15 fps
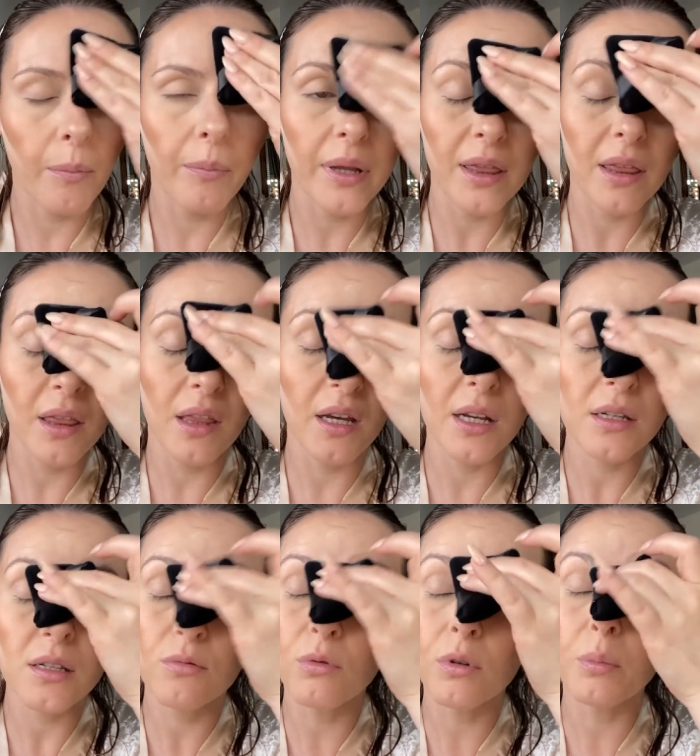but
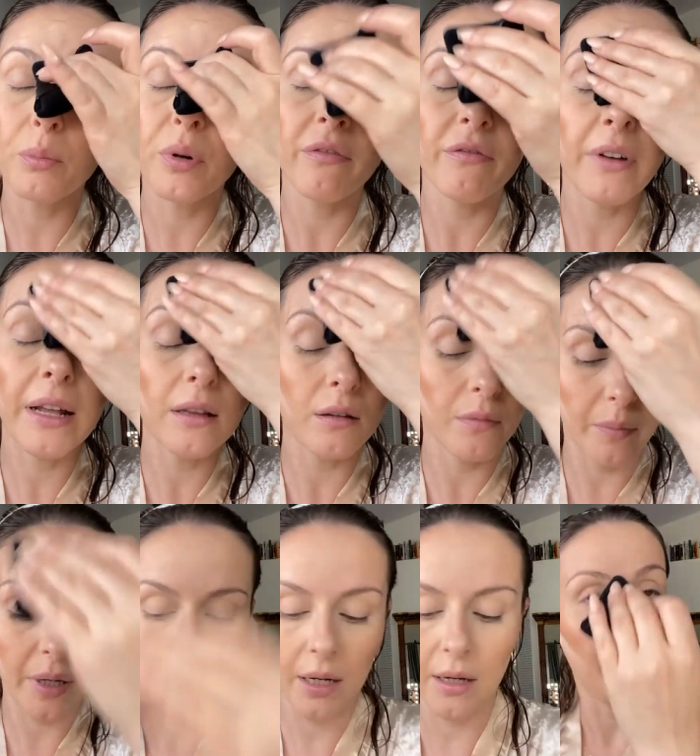this will prevent
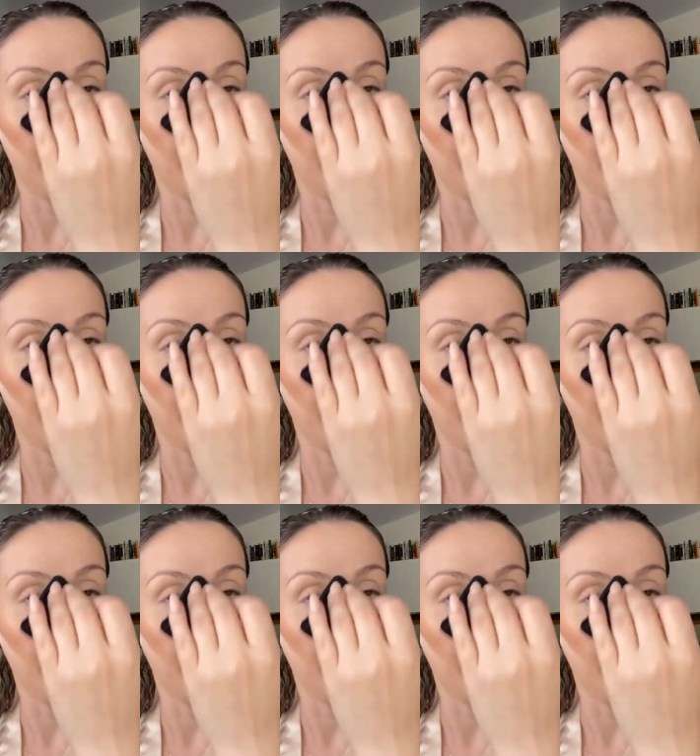me.